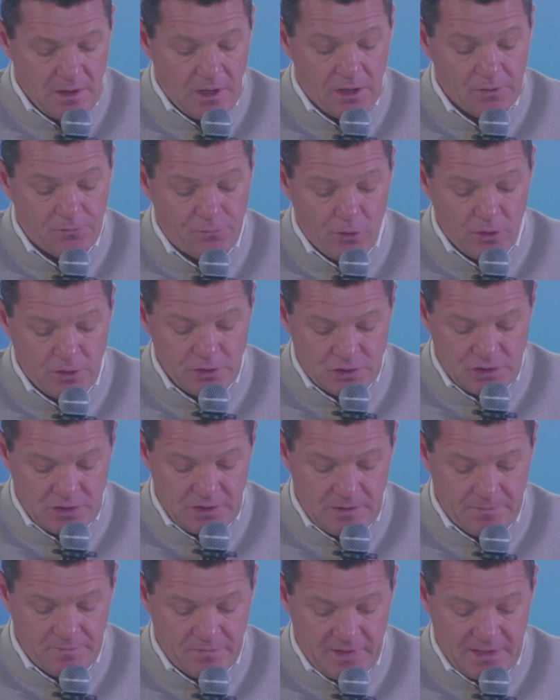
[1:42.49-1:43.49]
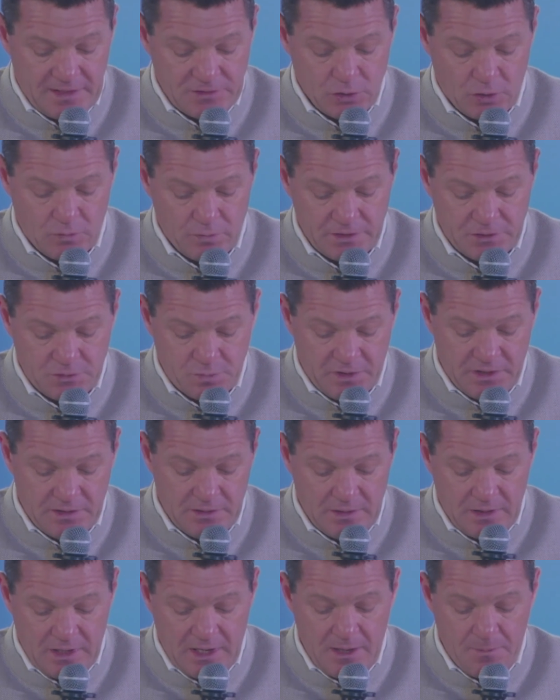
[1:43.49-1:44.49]
Advocacy has always
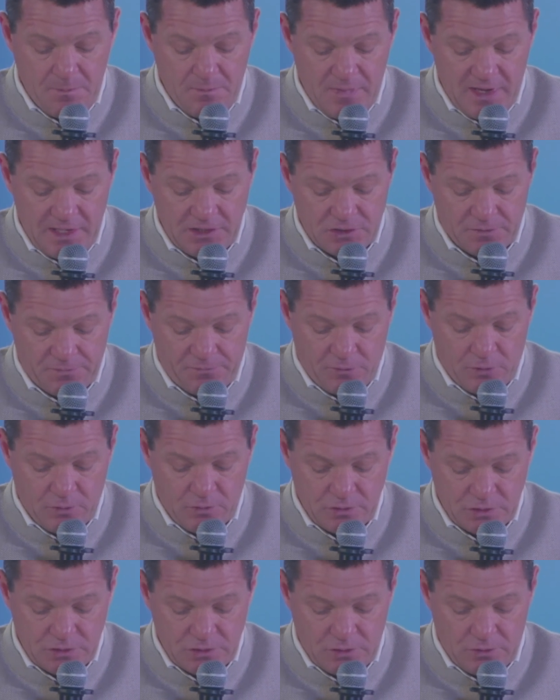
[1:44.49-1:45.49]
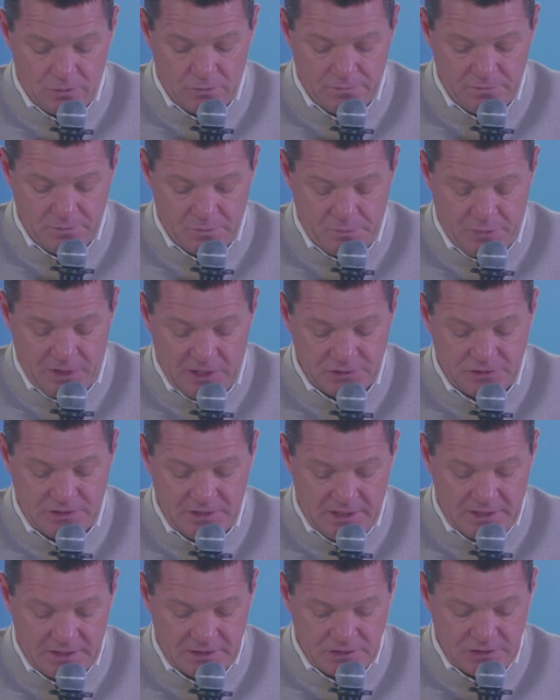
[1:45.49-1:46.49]
been a major focus over the past
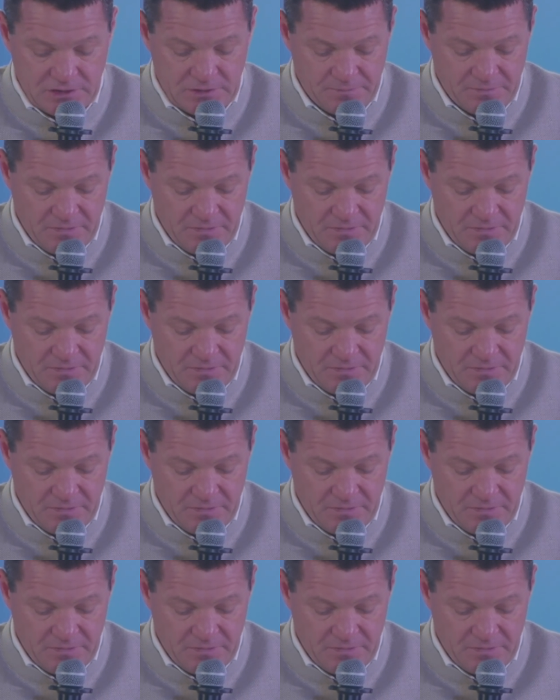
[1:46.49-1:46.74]
years,